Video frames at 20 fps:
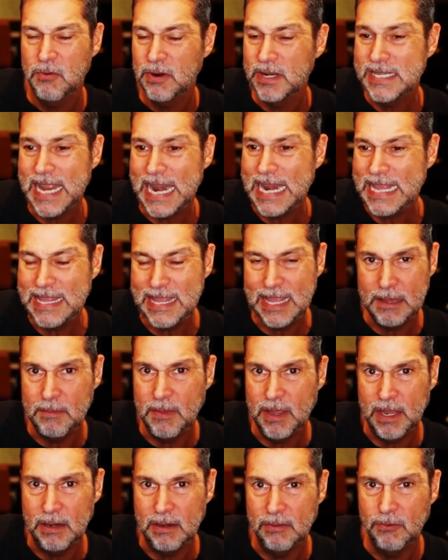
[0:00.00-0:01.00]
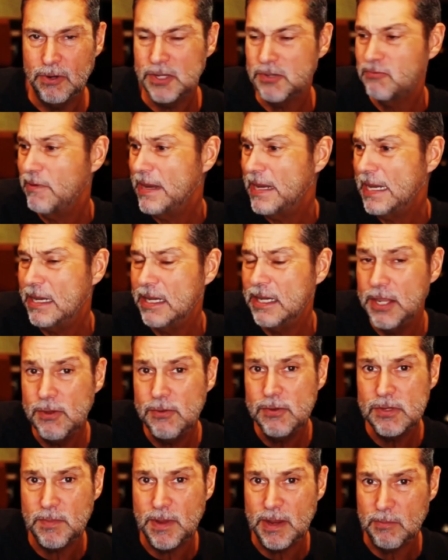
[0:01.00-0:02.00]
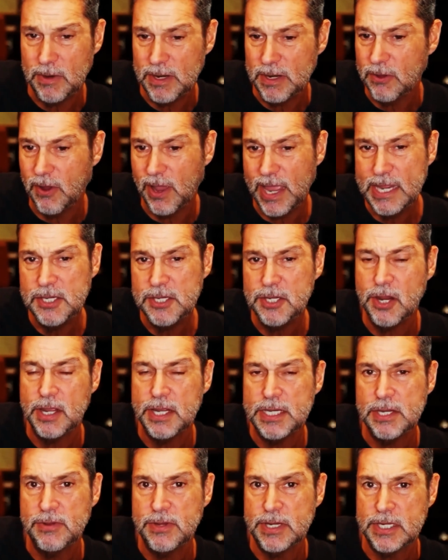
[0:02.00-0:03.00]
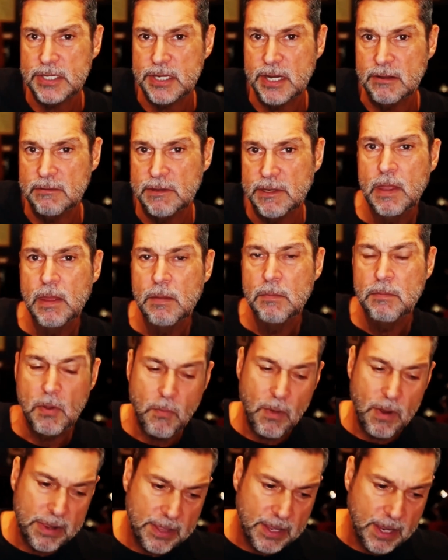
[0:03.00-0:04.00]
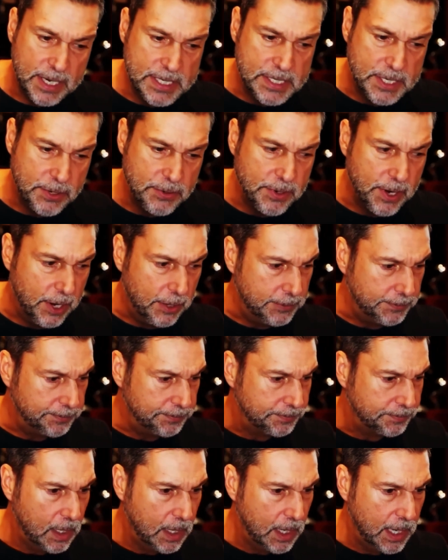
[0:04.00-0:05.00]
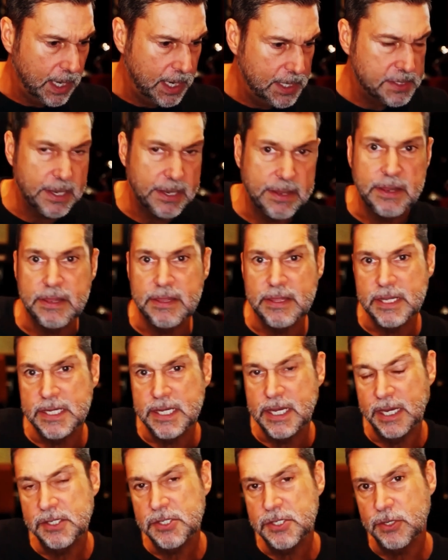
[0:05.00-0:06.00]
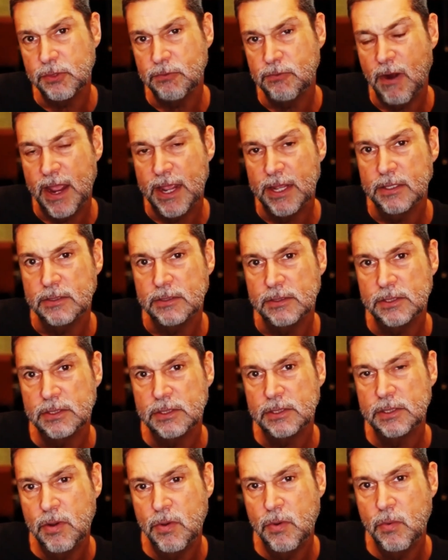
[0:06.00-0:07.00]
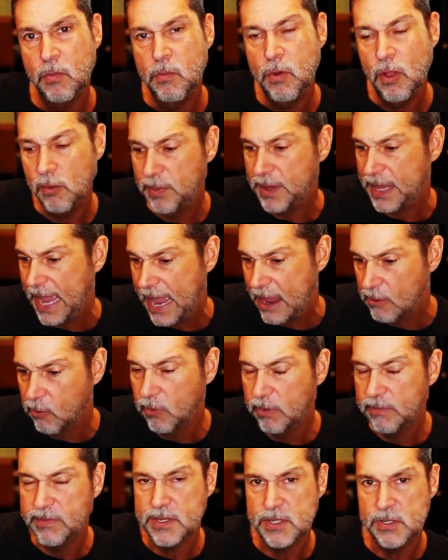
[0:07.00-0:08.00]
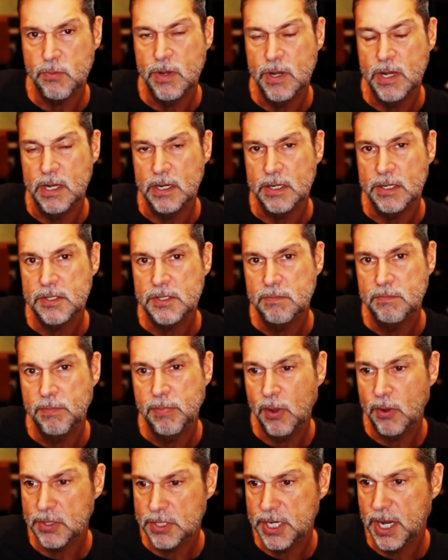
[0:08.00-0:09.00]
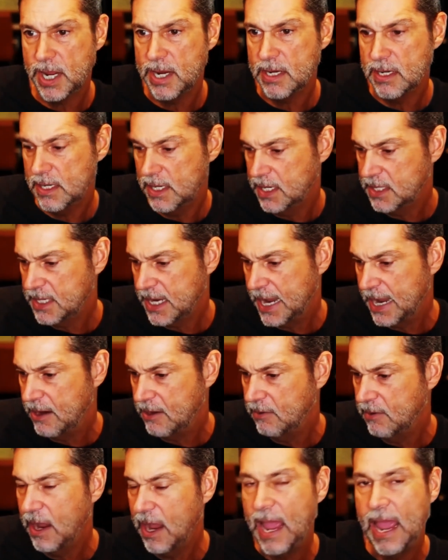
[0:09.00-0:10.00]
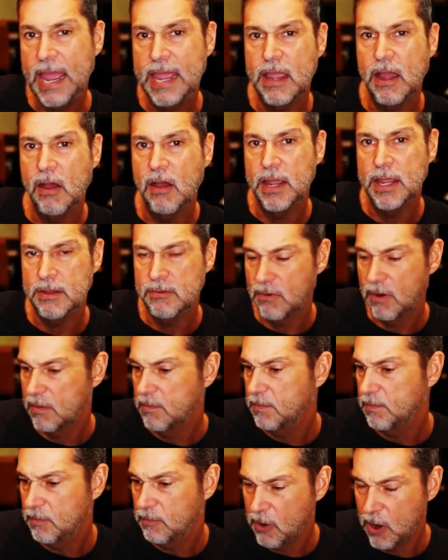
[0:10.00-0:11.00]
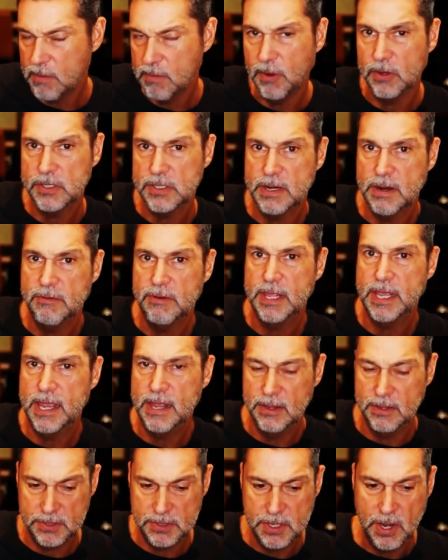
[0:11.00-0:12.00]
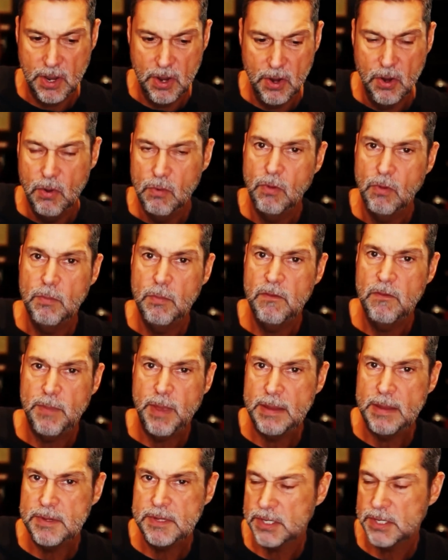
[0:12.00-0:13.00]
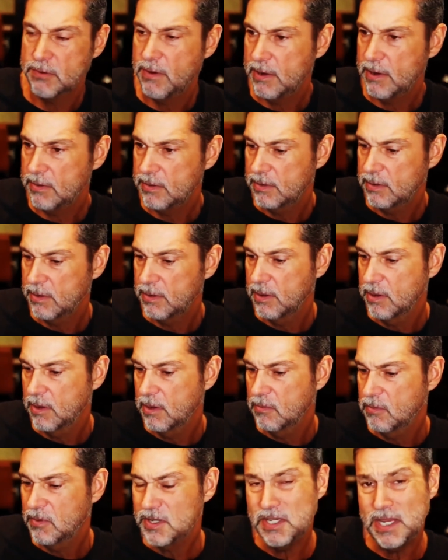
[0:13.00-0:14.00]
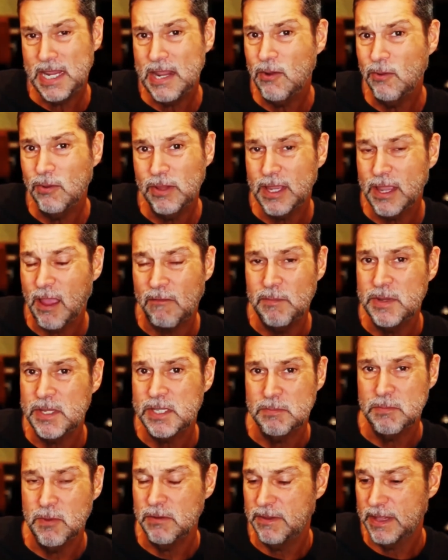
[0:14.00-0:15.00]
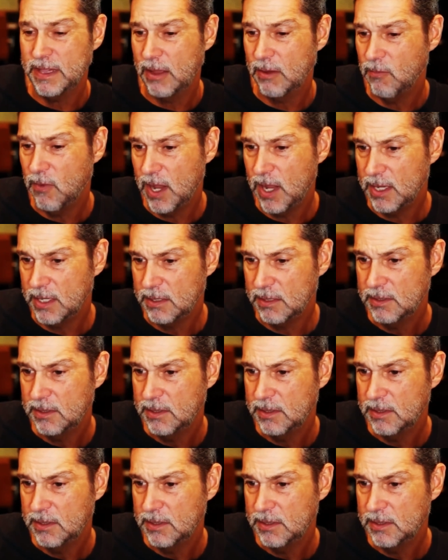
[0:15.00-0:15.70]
what does anything mean? What does reading news mean when you've got AGI doing stuff? But one thing I do know is that the digital rails will be how all of this works. Blockchain is how AI, robots and everything else will move payments around. We're seeing all the governments are moving that way.